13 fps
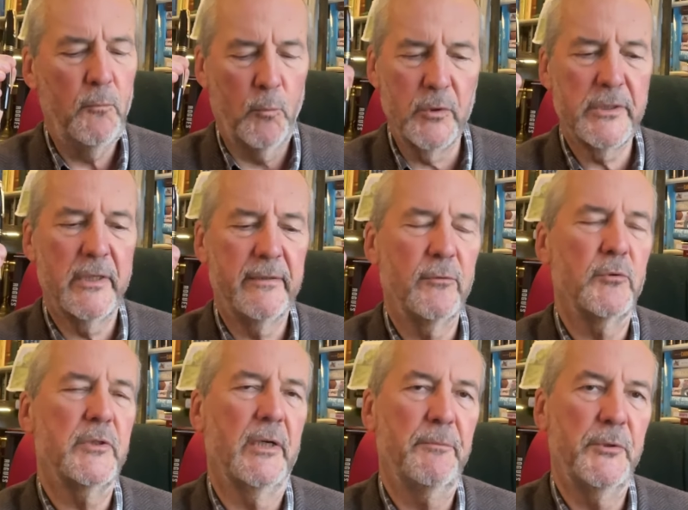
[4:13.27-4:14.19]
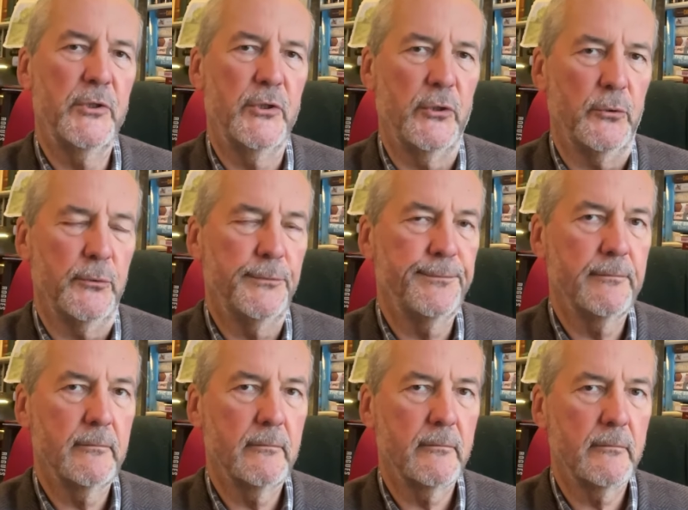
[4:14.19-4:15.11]
what I thought I would do,
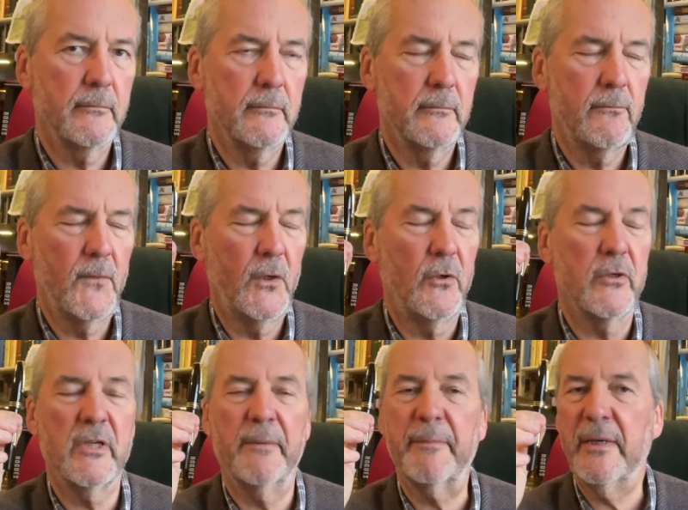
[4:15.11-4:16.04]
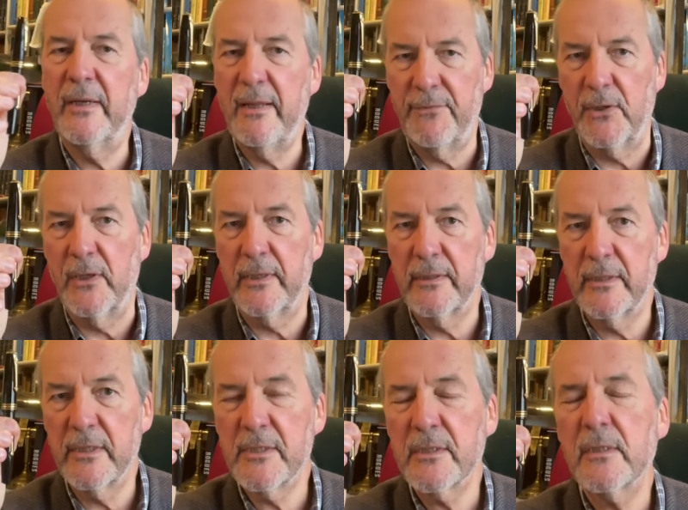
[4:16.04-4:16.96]
because I'm clever like
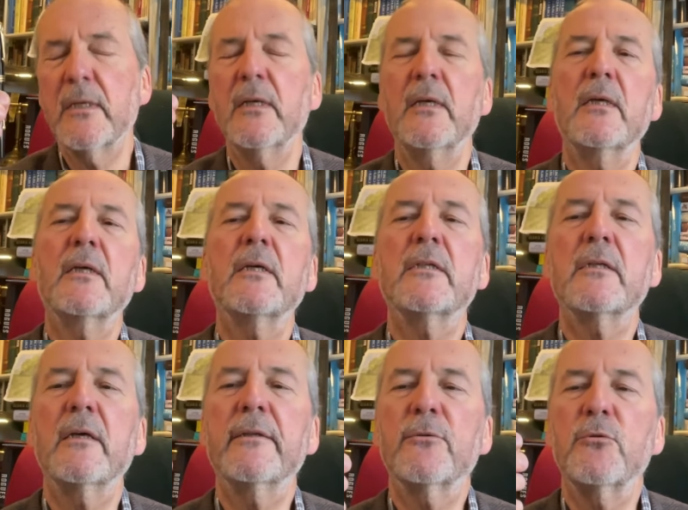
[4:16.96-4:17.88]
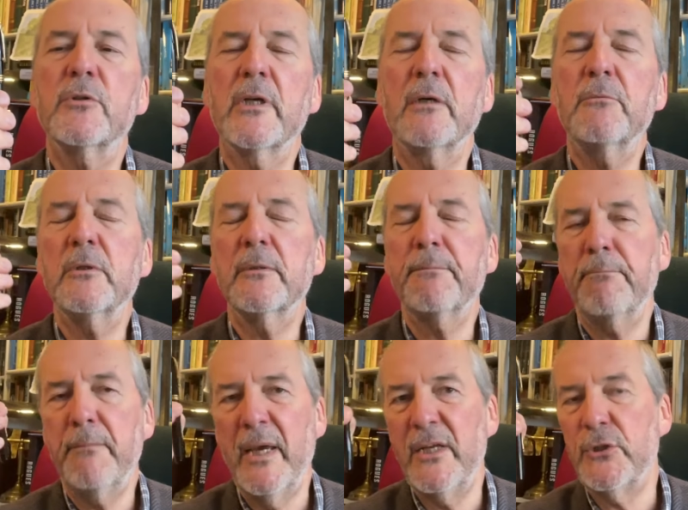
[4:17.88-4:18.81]
this, is I thought I would
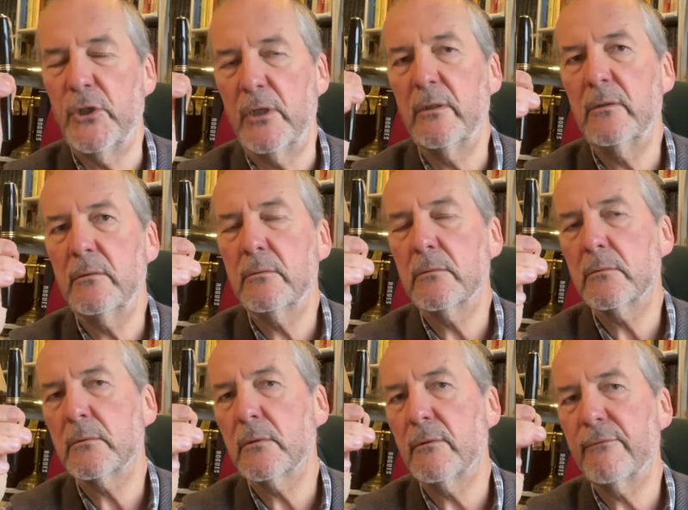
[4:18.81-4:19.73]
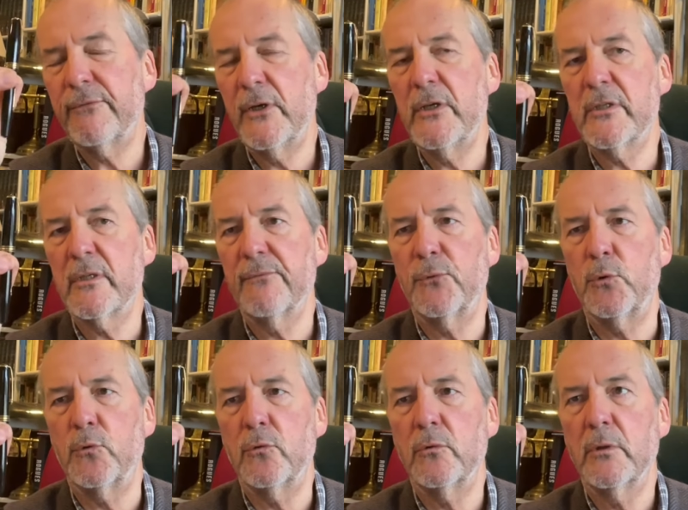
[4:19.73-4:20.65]
measure, first of
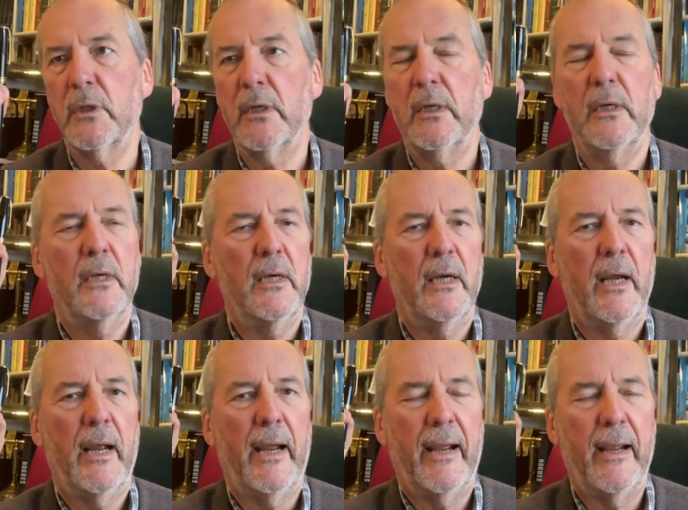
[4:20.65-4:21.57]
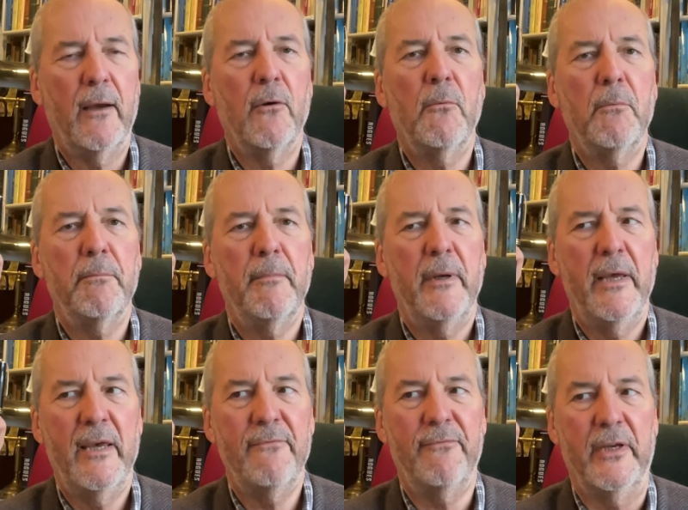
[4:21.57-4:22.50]
all, how
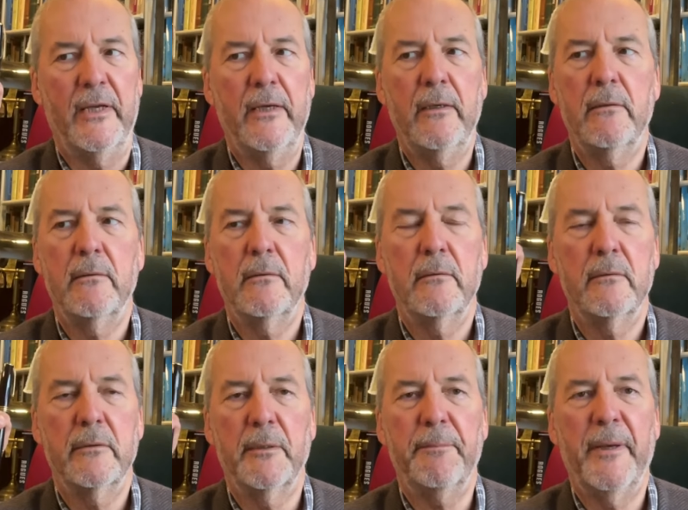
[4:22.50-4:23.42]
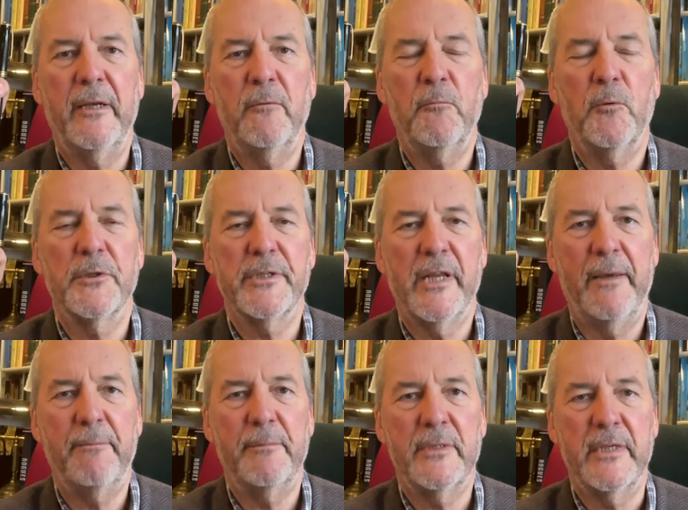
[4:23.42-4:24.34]
heavy the pen was
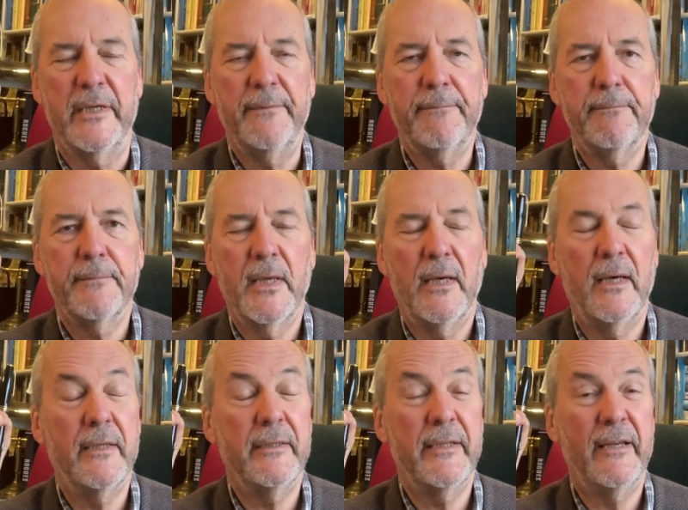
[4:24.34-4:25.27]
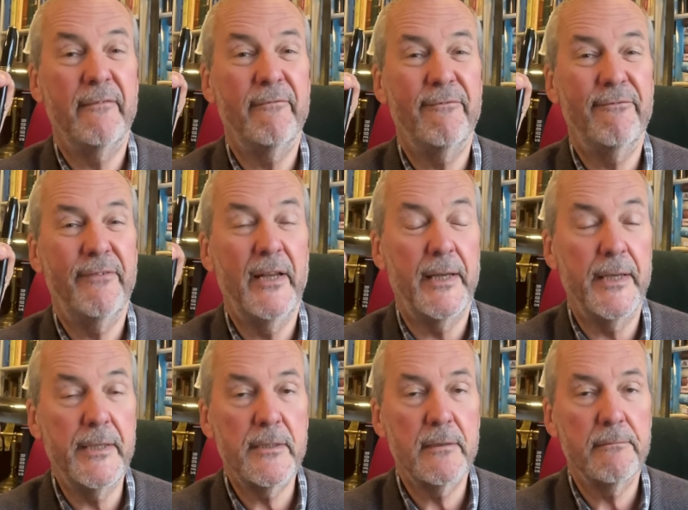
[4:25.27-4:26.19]
empty, and then fill
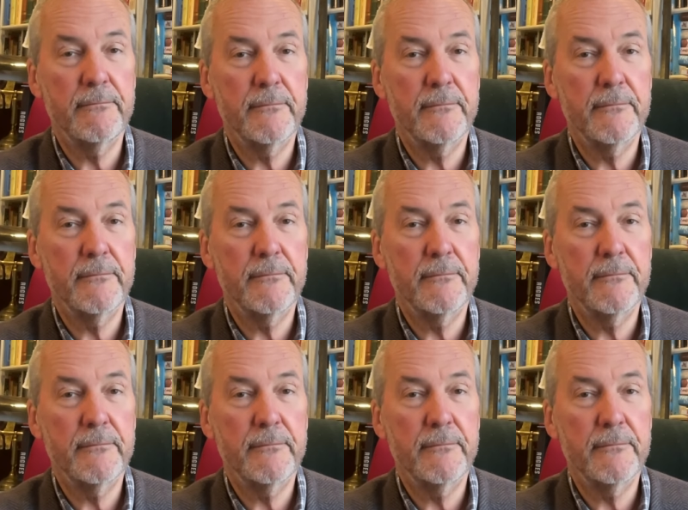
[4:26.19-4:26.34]
it,